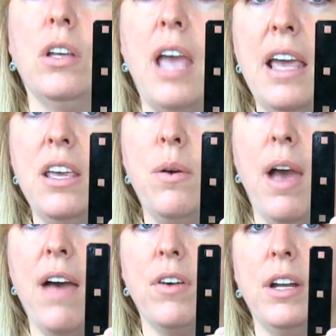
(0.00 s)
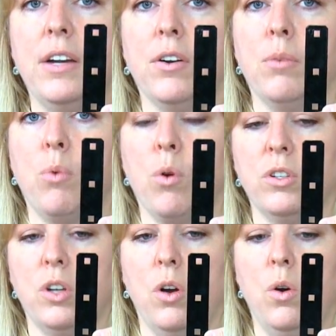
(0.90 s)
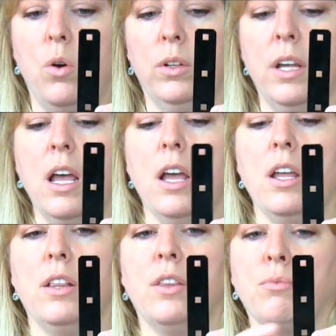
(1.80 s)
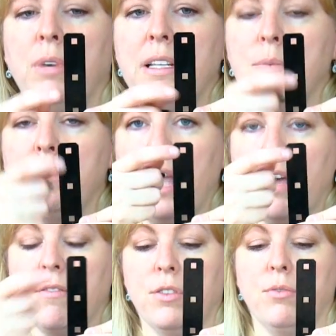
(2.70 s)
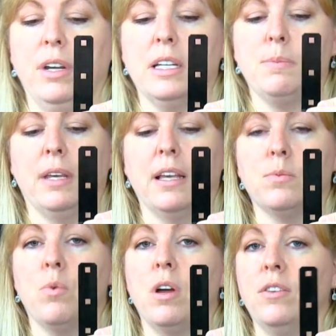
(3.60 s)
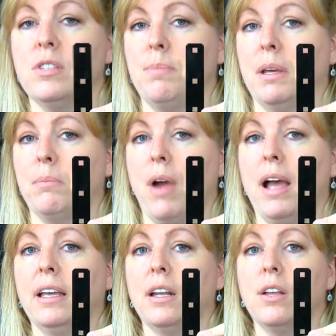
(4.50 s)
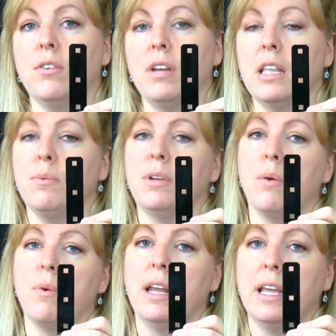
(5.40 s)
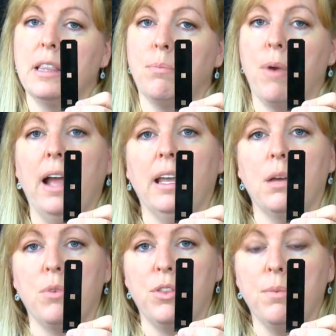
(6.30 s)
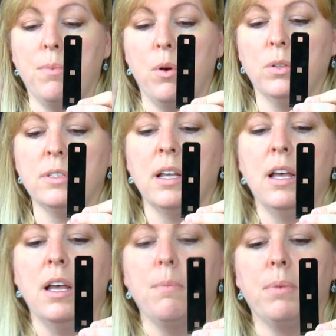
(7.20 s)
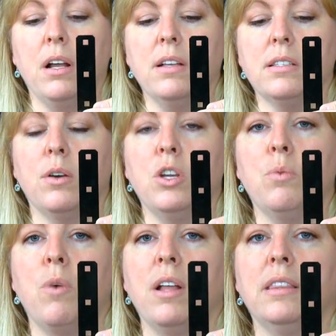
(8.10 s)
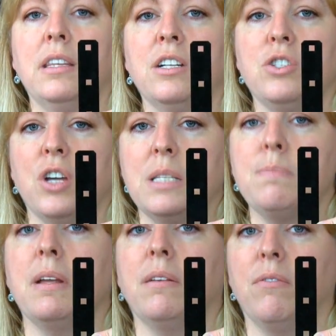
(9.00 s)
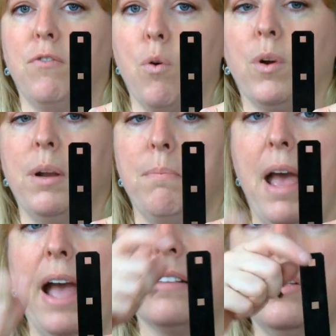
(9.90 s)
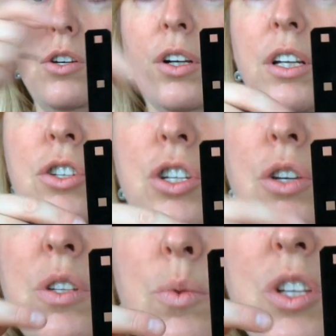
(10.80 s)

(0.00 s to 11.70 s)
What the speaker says: cake you have on here or board to hold, the reason we have 3 is because one, there's a big bracket underneath. We don't want to hit the bracket with your bolts, but also you'll want the adjustment forward and back. So you're going to choose